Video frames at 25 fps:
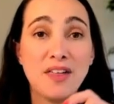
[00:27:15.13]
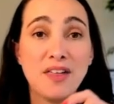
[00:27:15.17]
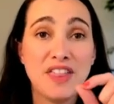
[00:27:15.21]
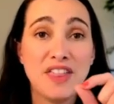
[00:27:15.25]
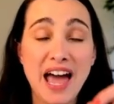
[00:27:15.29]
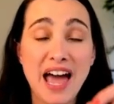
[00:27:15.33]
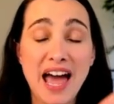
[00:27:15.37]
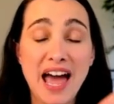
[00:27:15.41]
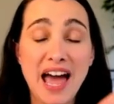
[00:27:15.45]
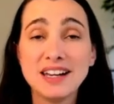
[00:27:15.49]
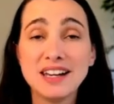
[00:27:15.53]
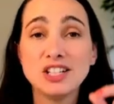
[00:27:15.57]

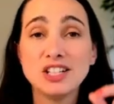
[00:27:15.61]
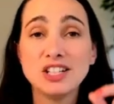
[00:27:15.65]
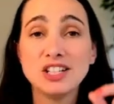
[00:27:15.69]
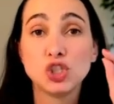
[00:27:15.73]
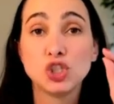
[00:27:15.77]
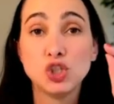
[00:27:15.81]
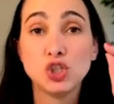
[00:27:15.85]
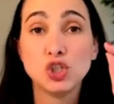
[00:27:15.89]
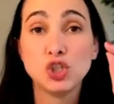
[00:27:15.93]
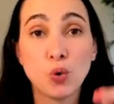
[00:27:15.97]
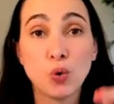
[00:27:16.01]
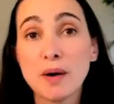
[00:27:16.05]
that is
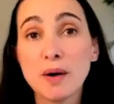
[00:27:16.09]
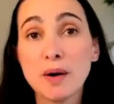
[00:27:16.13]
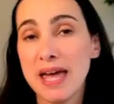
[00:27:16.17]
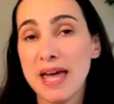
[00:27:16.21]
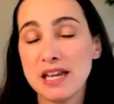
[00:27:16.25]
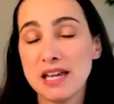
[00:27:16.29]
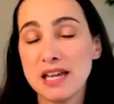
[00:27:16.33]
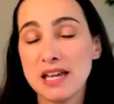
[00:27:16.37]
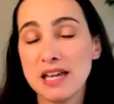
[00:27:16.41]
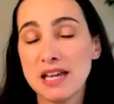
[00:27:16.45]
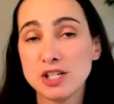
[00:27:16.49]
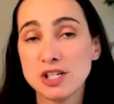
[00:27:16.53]
your
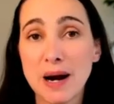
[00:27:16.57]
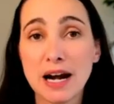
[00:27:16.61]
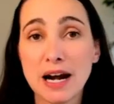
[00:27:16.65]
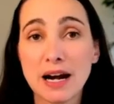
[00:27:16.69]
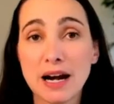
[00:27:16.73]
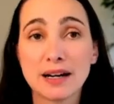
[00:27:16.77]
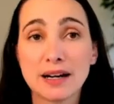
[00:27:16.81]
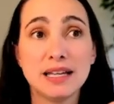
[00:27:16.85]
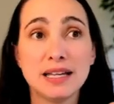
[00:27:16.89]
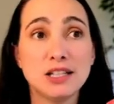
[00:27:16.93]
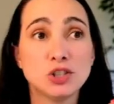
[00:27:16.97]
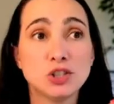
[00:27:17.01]

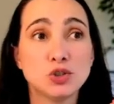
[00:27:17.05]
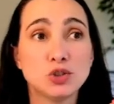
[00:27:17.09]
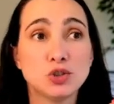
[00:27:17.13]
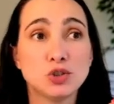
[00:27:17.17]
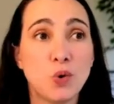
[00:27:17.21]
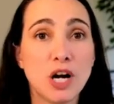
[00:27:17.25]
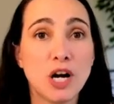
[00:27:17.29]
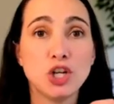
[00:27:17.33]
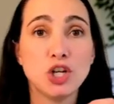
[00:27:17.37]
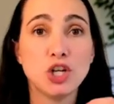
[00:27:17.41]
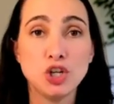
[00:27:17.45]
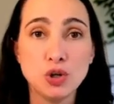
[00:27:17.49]
benchmark, is
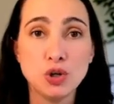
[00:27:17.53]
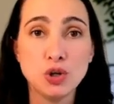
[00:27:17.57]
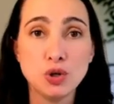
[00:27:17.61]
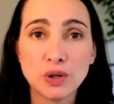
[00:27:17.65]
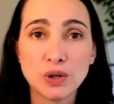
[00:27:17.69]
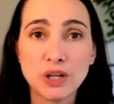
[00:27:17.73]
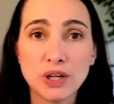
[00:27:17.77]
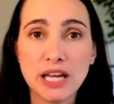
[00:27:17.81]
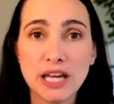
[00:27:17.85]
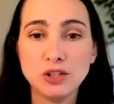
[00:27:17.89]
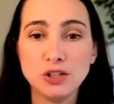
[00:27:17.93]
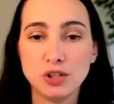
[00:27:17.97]
what
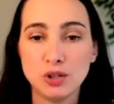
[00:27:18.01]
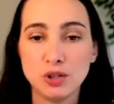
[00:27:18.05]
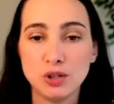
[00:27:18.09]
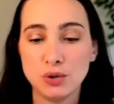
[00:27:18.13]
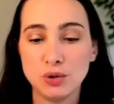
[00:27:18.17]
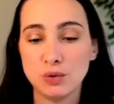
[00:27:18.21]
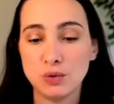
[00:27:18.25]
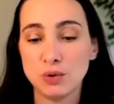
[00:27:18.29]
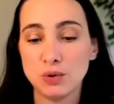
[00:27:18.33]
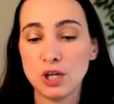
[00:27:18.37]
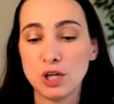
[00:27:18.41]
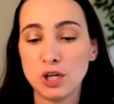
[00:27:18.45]
you can
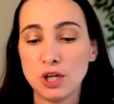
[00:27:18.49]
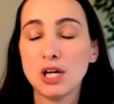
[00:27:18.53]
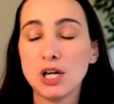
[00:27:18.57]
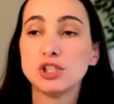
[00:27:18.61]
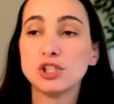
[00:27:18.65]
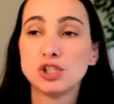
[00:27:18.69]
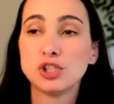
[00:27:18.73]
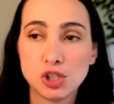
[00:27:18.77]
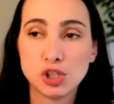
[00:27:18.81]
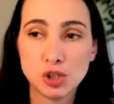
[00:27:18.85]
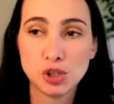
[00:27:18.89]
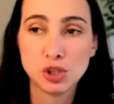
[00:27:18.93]
do
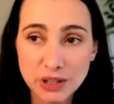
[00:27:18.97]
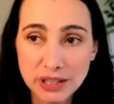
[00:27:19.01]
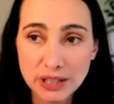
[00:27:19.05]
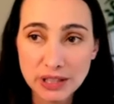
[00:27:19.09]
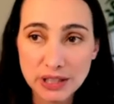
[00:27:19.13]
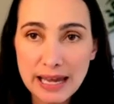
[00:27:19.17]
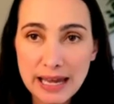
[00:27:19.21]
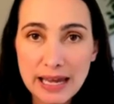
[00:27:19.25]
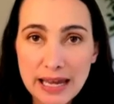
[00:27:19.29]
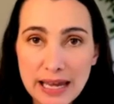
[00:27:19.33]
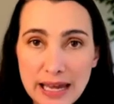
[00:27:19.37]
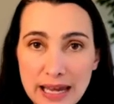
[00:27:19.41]

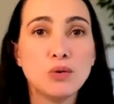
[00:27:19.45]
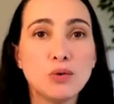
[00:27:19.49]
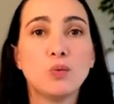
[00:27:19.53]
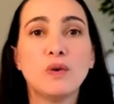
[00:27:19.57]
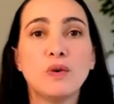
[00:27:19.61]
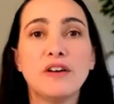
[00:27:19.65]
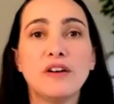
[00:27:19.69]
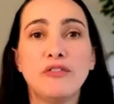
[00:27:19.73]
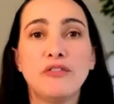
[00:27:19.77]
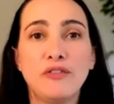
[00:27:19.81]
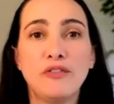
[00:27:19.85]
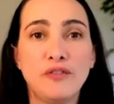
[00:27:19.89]
today
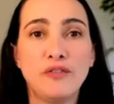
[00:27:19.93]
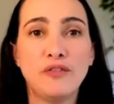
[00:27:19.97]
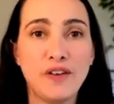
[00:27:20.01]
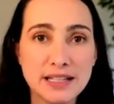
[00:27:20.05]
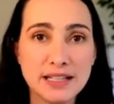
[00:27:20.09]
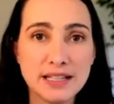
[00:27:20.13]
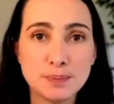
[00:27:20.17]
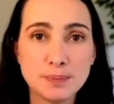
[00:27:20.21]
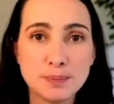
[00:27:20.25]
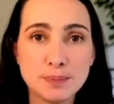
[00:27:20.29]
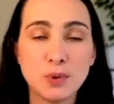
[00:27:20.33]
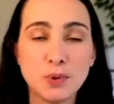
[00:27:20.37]
with
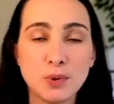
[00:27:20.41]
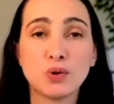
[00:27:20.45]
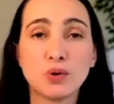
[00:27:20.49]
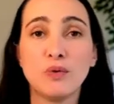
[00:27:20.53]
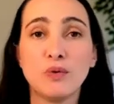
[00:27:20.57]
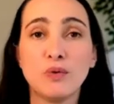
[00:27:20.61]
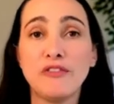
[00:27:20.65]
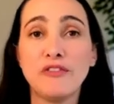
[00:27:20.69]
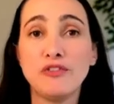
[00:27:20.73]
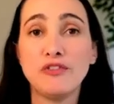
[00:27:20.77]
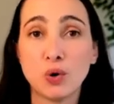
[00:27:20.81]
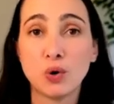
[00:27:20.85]
Facebook,
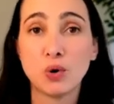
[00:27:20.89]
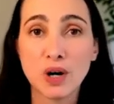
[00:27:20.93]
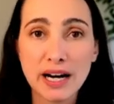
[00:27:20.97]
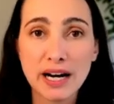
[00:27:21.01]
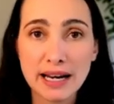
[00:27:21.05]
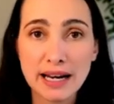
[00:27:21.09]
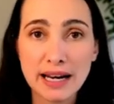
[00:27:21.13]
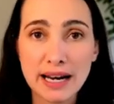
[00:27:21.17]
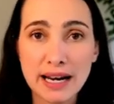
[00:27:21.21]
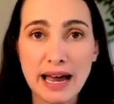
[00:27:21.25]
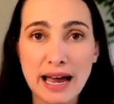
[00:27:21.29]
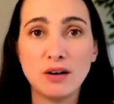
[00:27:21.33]
with your
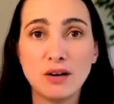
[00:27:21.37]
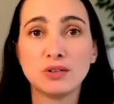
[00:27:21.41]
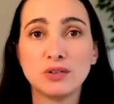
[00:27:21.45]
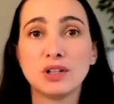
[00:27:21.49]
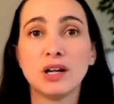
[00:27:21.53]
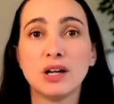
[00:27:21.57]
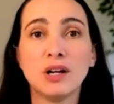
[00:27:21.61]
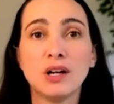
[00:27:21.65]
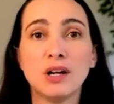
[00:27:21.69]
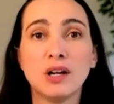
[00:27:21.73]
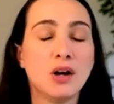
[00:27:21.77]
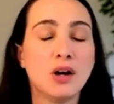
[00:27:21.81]

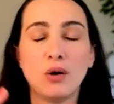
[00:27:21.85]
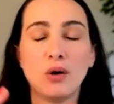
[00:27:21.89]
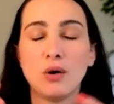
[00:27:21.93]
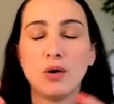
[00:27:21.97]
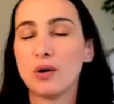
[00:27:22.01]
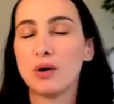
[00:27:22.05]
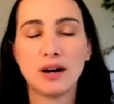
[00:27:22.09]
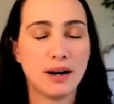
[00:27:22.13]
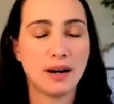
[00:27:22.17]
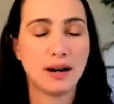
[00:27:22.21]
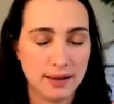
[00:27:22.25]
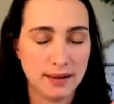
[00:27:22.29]
account
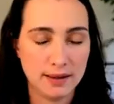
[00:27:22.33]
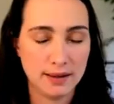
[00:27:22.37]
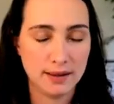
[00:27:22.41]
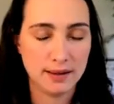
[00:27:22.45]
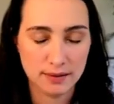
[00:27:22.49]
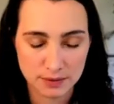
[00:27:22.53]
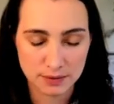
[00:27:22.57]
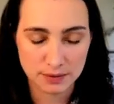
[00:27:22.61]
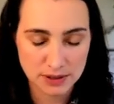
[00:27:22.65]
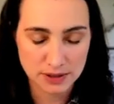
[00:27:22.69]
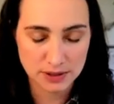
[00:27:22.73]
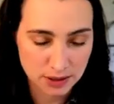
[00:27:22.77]
or uh,
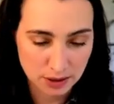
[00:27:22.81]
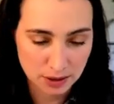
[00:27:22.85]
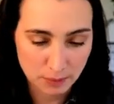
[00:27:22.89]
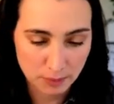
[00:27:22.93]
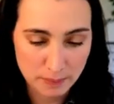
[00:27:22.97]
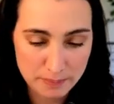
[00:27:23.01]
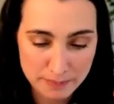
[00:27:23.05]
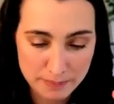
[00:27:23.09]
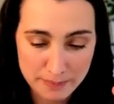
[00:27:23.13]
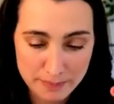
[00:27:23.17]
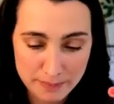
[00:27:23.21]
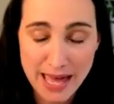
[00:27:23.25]
you know
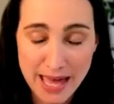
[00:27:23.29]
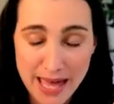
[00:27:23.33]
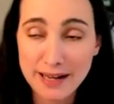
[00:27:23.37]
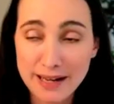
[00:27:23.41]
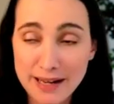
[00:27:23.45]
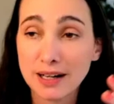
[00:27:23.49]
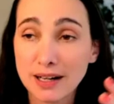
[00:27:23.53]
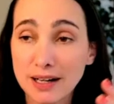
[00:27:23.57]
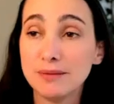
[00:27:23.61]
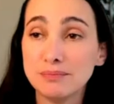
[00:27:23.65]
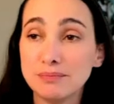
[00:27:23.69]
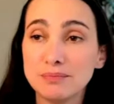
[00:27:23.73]

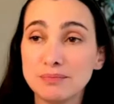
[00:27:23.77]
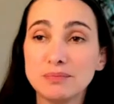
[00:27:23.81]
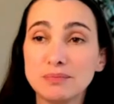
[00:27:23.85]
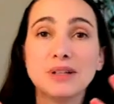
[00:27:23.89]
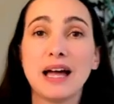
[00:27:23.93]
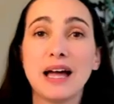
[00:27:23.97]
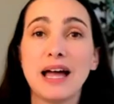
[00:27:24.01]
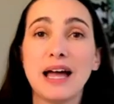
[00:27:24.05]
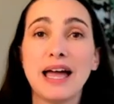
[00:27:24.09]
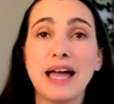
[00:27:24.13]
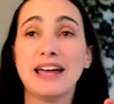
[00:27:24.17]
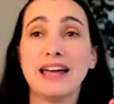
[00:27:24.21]
meta
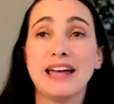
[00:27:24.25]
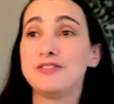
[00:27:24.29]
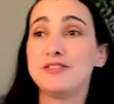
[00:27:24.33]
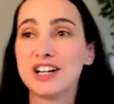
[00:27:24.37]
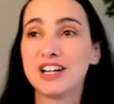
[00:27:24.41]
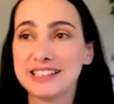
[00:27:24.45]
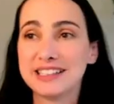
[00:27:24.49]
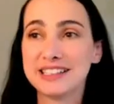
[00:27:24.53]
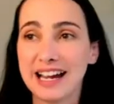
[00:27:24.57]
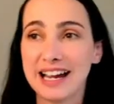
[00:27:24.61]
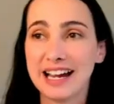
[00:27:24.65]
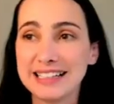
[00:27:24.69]

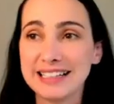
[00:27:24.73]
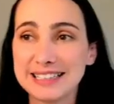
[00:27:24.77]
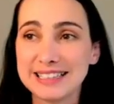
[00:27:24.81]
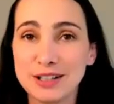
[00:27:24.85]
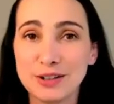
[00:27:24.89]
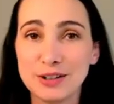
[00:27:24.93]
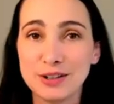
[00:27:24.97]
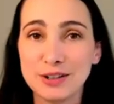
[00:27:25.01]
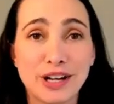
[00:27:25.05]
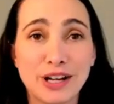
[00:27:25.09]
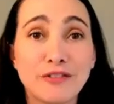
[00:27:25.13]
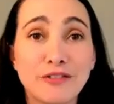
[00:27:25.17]

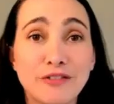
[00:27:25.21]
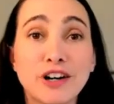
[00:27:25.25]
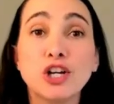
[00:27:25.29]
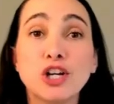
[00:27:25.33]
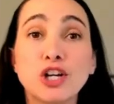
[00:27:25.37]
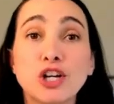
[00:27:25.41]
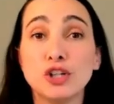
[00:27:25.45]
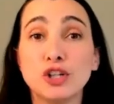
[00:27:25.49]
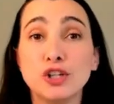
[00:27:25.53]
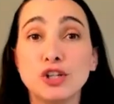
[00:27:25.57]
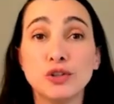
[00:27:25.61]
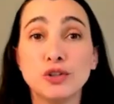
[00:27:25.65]
advertising, whatever
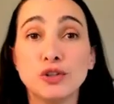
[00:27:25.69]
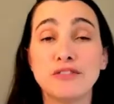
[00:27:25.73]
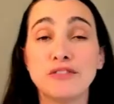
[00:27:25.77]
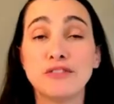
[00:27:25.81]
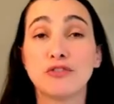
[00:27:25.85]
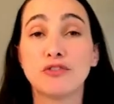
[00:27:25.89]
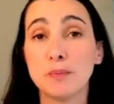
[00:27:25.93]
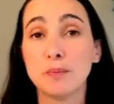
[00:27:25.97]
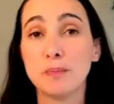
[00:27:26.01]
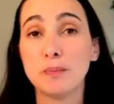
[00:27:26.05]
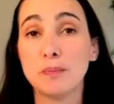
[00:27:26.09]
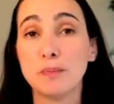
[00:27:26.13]
you're using
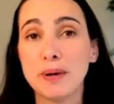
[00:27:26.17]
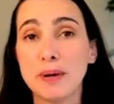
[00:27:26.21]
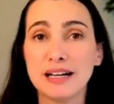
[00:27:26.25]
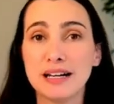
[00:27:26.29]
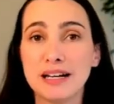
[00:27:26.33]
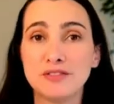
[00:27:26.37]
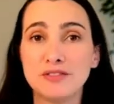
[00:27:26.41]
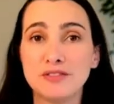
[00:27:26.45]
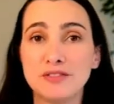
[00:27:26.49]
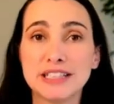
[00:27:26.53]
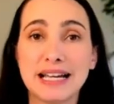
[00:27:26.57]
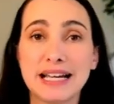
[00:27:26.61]
for paid
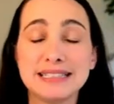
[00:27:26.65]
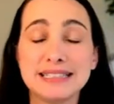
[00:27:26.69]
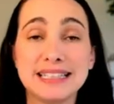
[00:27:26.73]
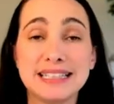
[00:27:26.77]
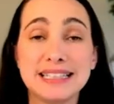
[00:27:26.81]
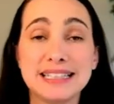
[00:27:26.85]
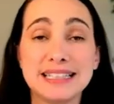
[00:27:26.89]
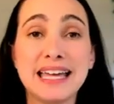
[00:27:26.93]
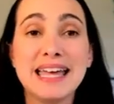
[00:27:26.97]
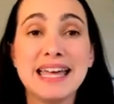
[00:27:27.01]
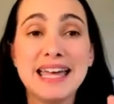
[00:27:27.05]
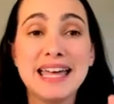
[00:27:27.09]

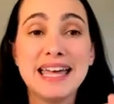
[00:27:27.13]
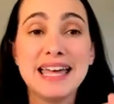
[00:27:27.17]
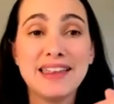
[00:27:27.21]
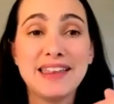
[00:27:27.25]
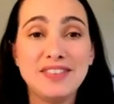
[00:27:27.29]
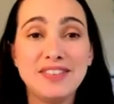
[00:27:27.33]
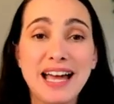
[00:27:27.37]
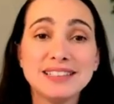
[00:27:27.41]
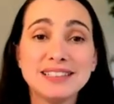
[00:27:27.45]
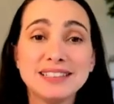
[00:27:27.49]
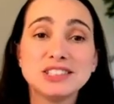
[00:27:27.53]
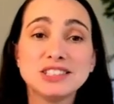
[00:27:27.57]
advertising,
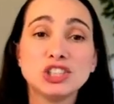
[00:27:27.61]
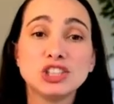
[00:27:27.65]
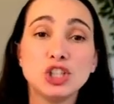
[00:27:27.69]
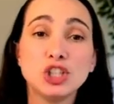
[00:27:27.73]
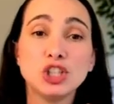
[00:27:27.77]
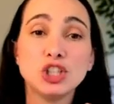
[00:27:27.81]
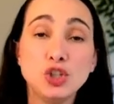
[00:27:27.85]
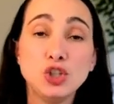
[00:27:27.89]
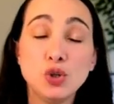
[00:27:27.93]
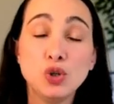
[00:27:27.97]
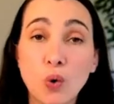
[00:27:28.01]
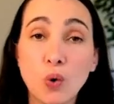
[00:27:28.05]
that's
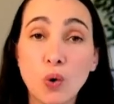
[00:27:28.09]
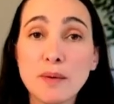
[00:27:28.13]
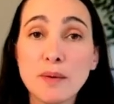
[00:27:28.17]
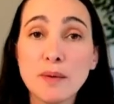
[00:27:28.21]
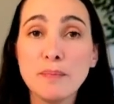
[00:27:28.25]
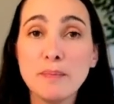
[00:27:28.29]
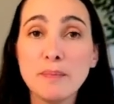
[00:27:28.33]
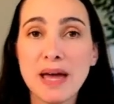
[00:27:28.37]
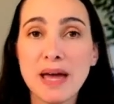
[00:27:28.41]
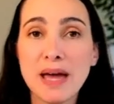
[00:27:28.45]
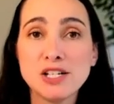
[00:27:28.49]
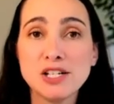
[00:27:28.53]

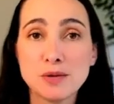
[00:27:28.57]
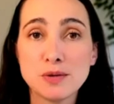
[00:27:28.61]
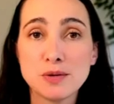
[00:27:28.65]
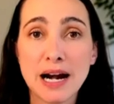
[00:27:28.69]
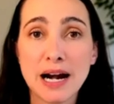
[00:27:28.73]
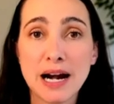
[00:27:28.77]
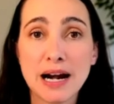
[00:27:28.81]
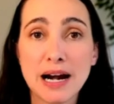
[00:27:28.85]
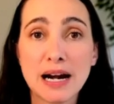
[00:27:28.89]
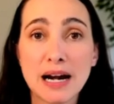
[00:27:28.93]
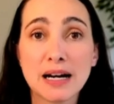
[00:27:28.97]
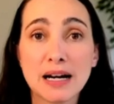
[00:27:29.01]
your
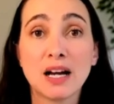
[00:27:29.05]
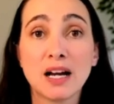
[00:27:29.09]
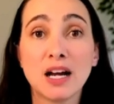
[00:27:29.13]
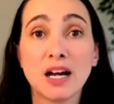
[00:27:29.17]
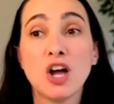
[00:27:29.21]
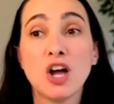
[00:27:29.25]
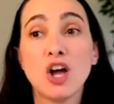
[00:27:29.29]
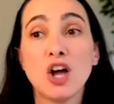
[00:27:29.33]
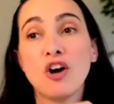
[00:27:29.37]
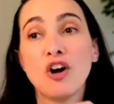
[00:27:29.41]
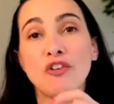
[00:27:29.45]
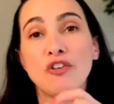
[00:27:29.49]
benchmark
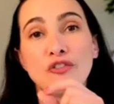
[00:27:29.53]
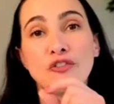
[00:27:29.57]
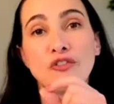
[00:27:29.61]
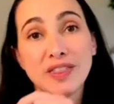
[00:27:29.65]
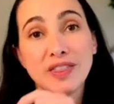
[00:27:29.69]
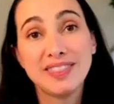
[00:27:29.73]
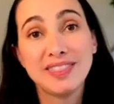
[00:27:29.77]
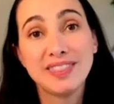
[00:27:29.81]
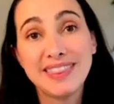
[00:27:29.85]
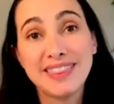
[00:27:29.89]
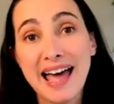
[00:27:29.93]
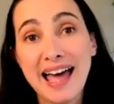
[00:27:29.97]

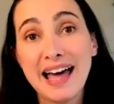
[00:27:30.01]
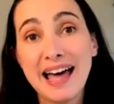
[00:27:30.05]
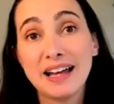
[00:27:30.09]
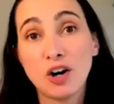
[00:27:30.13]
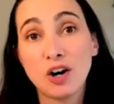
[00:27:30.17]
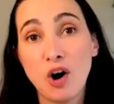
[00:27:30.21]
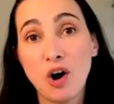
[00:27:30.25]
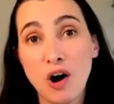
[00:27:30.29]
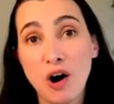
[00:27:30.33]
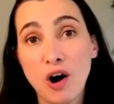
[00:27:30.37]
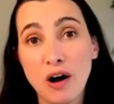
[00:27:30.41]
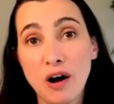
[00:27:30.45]
for
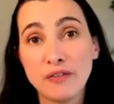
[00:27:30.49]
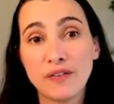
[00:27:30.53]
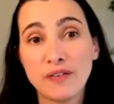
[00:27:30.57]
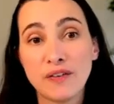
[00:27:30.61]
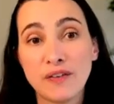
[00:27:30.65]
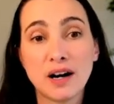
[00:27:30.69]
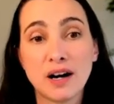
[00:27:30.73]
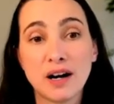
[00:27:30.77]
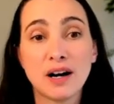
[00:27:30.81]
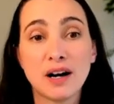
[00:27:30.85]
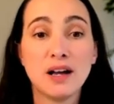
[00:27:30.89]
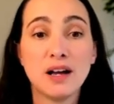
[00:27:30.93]
that
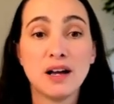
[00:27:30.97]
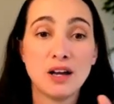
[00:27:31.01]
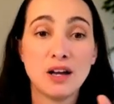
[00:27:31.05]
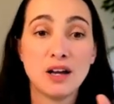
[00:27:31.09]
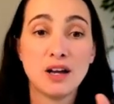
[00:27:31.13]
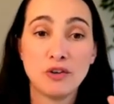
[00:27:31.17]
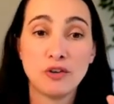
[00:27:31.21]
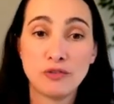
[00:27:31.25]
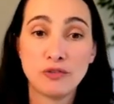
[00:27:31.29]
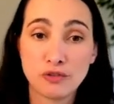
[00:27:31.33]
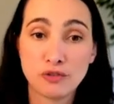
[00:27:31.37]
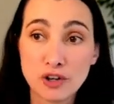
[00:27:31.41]
offer
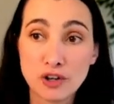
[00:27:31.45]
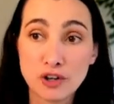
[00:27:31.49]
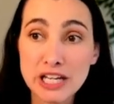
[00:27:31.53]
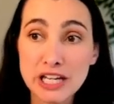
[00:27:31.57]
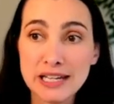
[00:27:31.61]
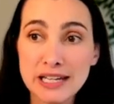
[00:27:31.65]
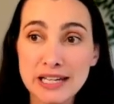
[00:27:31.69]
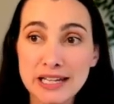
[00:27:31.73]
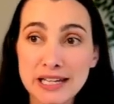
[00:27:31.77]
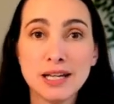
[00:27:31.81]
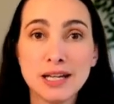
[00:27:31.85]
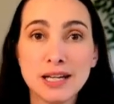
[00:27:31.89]

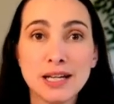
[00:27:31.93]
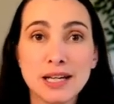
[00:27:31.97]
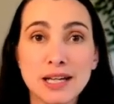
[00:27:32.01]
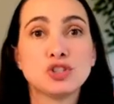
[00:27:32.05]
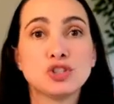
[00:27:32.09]
free.